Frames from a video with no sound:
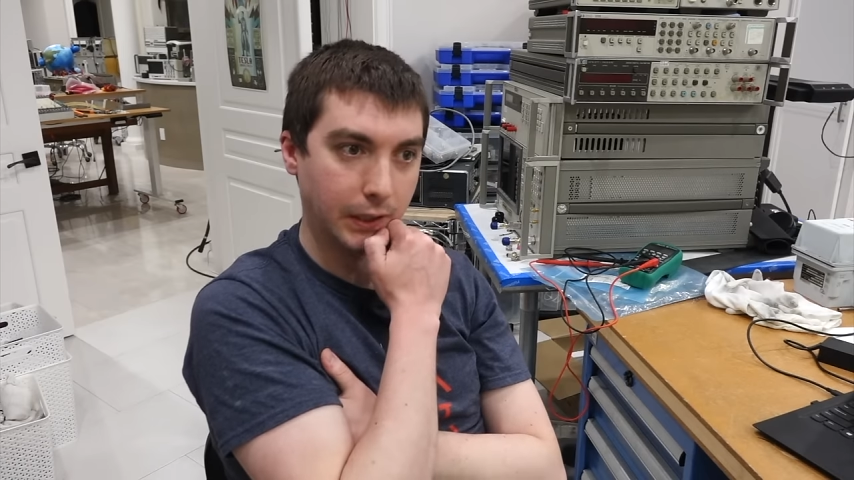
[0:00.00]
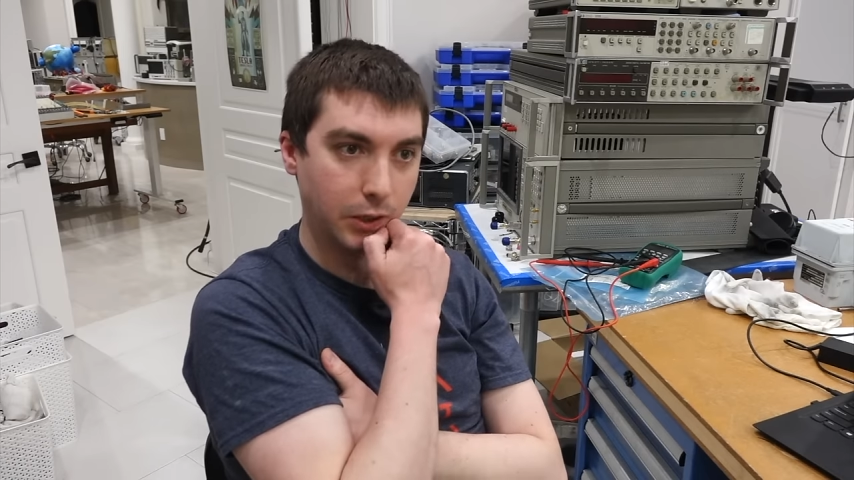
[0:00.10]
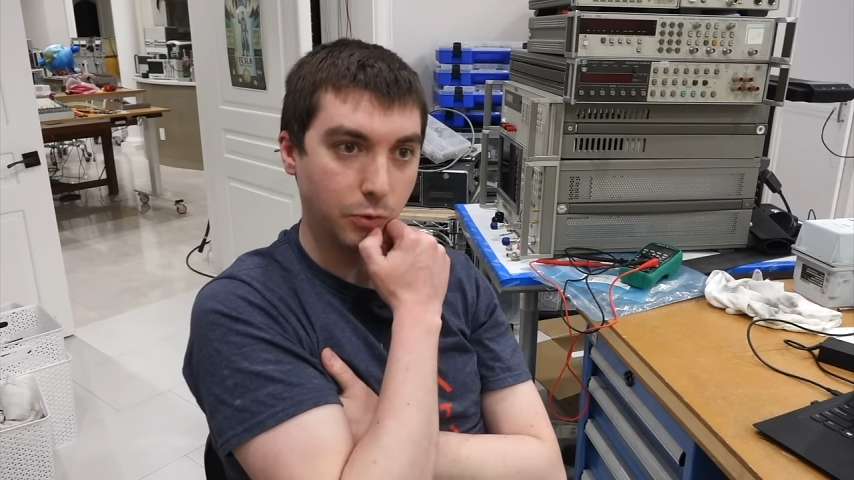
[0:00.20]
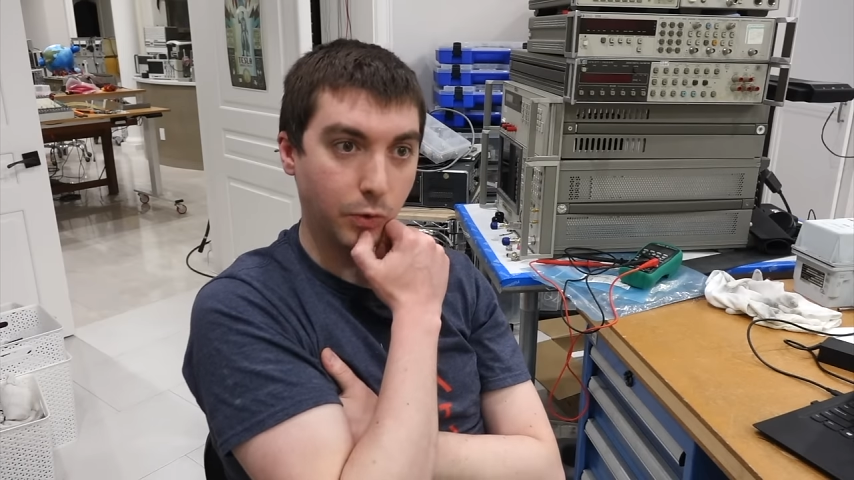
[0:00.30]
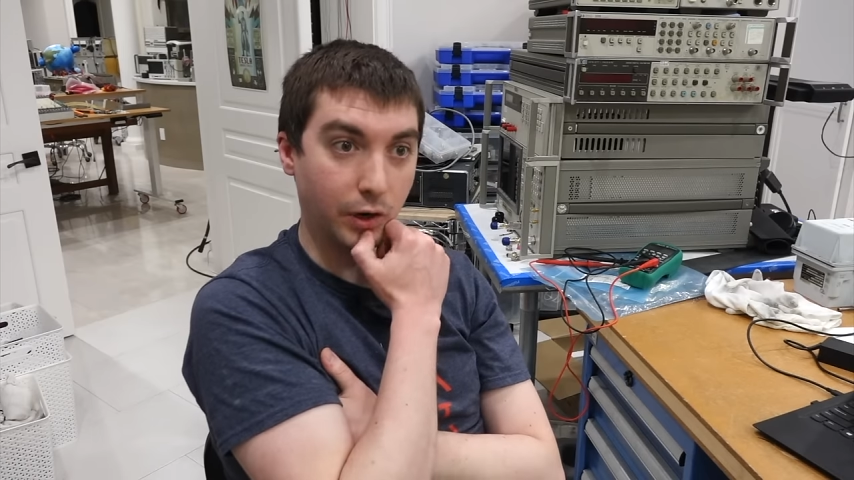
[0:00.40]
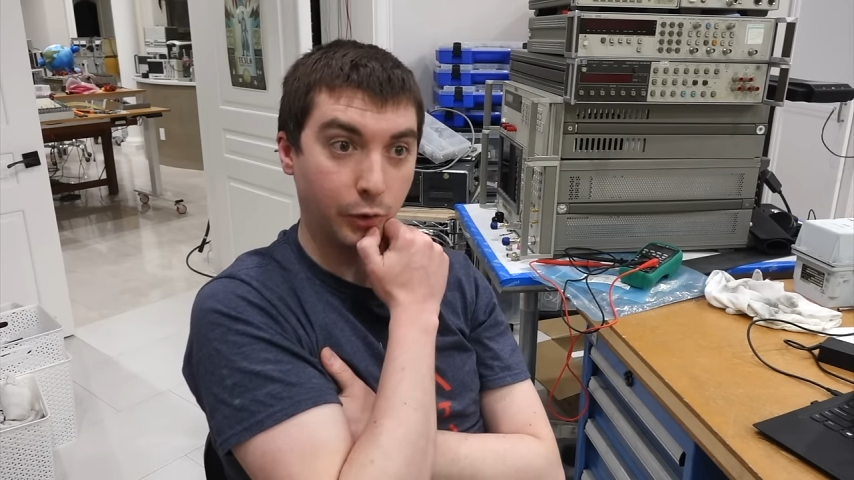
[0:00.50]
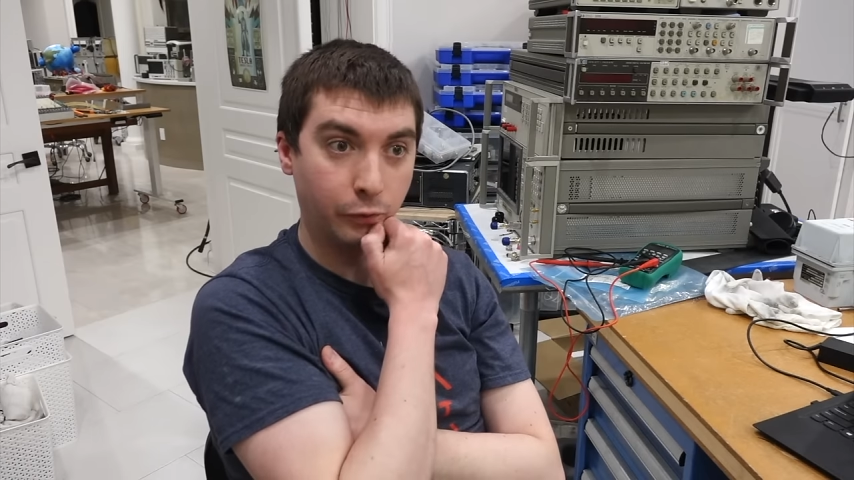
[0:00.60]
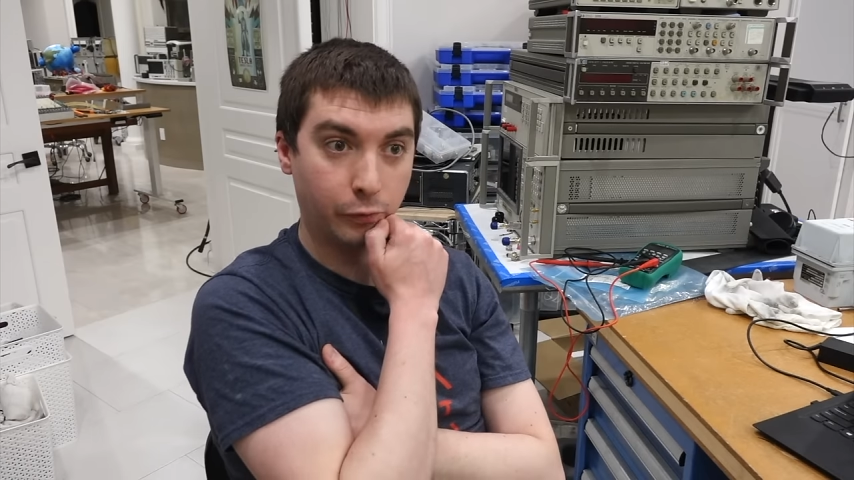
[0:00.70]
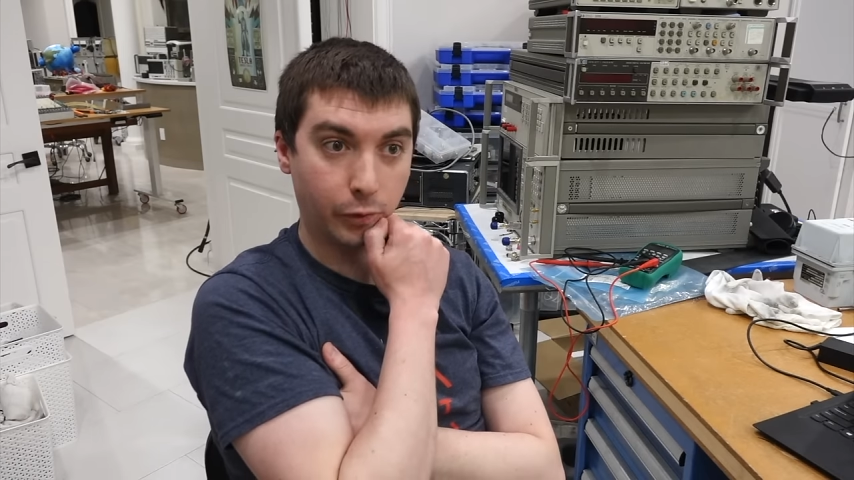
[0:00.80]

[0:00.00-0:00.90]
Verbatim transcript: twelve.